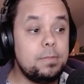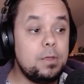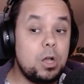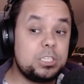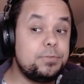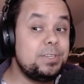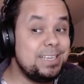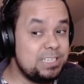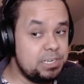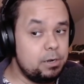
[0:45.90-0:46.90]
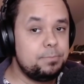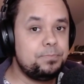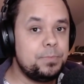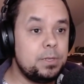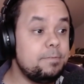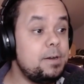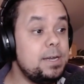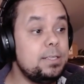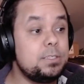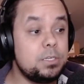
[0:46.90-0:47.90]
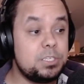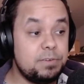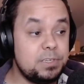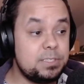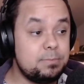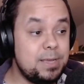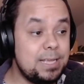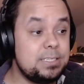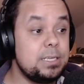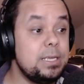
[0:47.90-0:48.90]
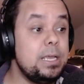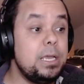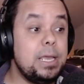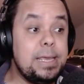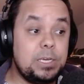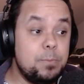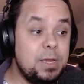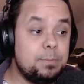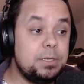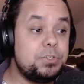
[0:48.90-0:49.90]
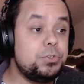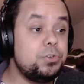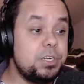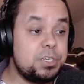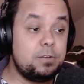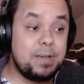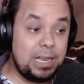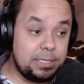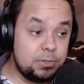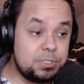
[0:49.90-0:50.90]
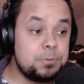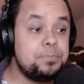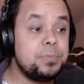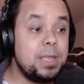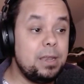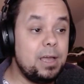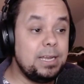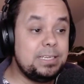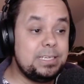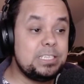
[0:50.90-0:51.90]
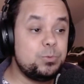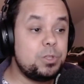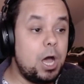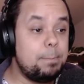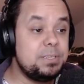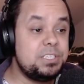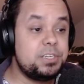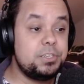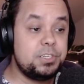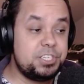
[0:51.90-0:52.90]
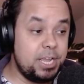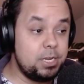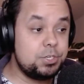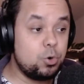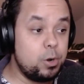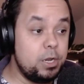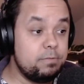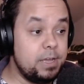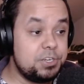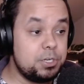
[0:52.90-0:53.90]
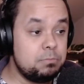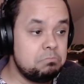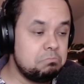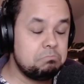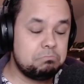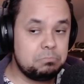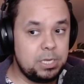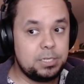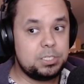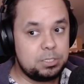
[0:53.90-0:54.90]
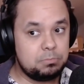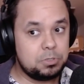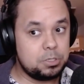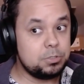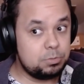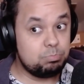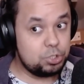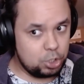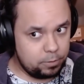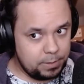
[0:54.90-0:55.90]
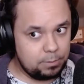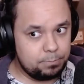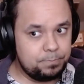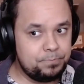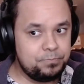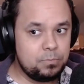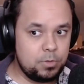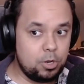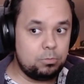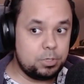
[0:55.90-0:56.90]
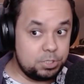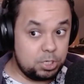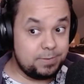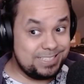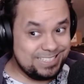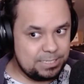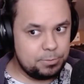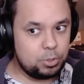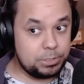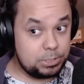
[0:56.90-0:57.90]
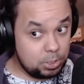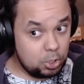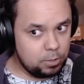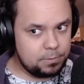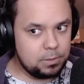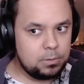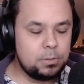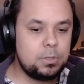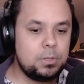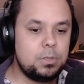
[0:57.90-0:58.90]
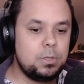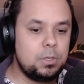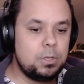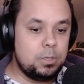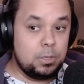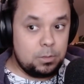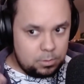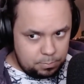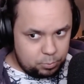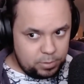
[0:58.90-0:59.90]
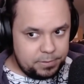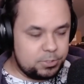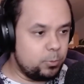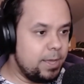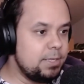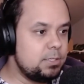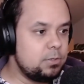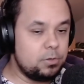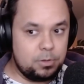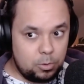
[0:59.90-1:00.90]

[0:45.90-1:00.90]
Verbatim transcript: the Oxford Dictionary defines conservatism as a commitment to traditional values and ideas with opposition to change or innovation, hence conserving, you know, conservatism, you conserve the, the previous ways or